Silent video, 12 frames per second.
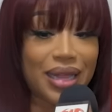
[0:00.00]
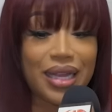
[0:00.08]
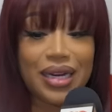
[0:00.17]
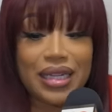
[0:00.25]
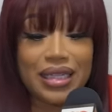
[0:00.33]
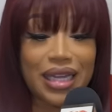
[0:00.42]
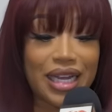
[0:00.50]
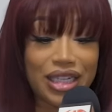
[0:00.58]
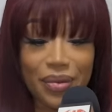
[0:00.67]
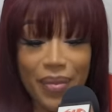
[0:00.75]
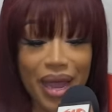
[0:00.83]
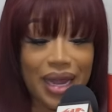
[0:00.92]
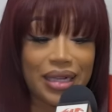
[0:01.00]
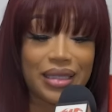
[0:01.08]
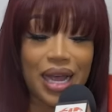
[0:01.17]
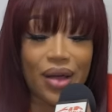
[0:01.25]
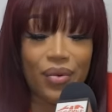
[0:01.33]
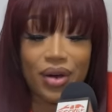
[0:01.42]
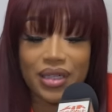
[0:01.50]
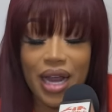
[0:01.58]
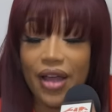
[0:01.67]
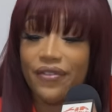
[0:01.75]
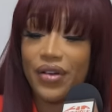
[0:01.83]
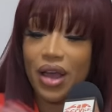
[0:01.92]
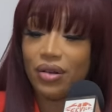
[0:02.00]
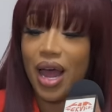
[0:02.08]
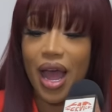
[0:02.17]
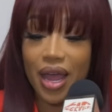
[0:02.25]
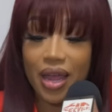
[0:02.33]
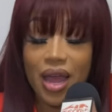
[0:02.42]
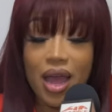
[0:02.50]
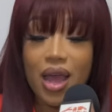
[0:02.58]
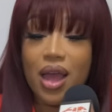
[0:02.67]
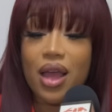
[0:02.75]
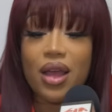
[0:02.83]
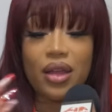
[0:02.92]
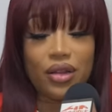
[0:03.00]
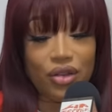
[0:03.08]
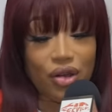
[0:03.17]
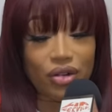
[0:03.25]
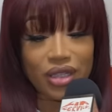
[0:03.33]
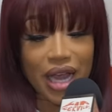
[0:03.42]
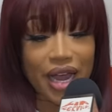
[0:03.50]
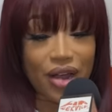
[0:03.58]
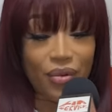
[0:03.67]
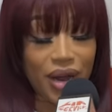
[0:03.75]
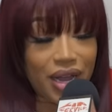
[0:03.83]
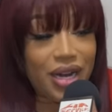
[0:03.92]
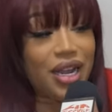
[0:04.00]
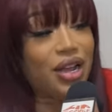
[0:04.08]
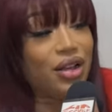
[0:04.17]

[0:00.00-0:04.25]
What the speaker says: been at the decision-making time where it's like, Flo, like, you going to sign your record